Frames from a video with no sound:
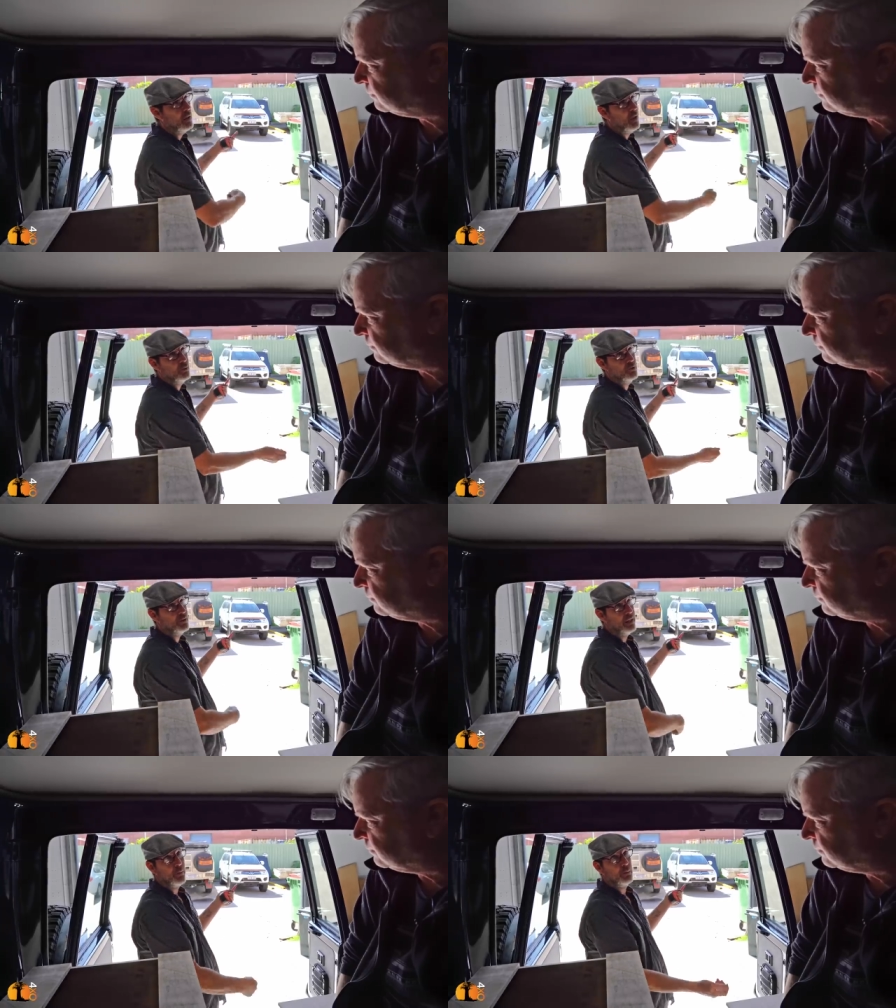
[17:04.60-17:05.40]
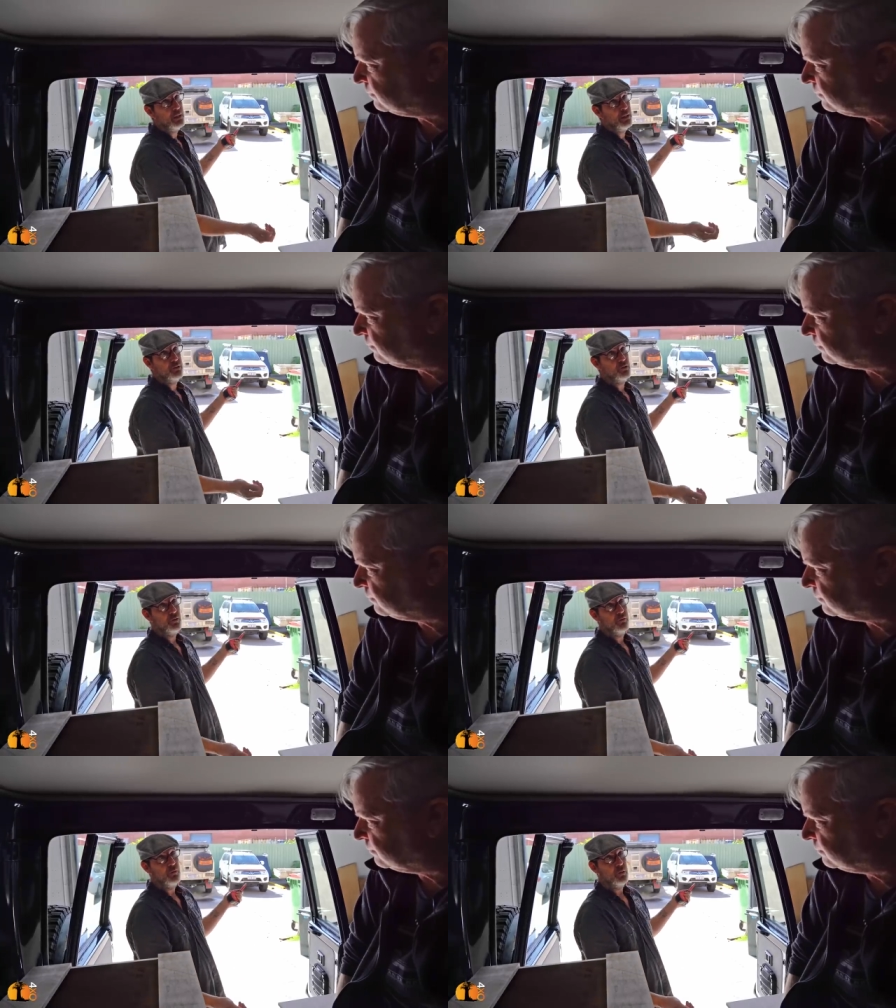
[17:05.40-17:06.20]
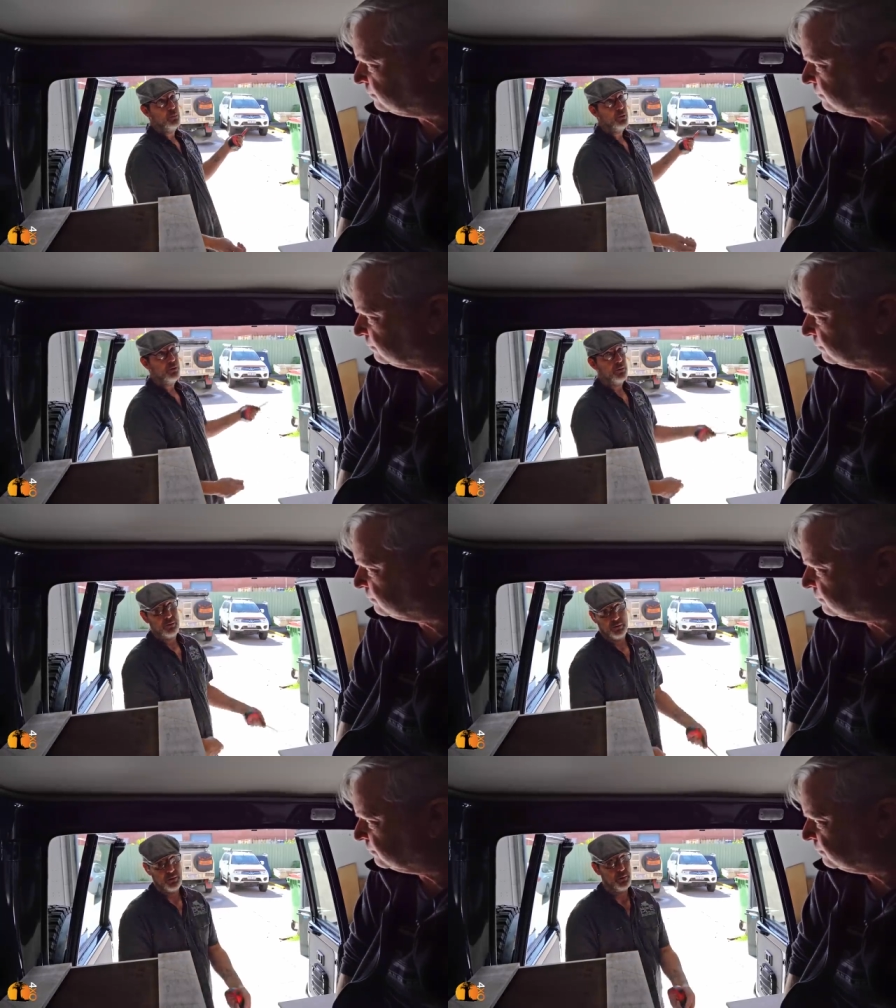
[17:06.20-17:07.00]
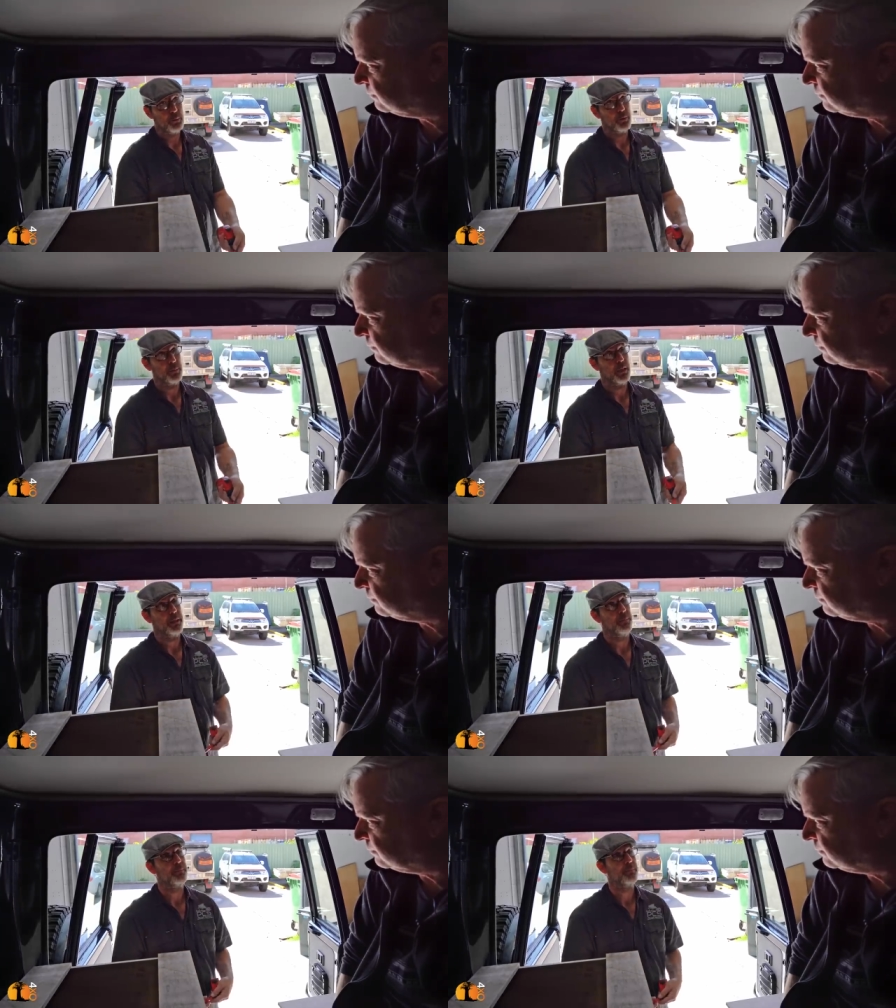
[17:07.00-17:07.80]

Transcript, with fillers: hose it down when it gets too full of mud, and put it back in.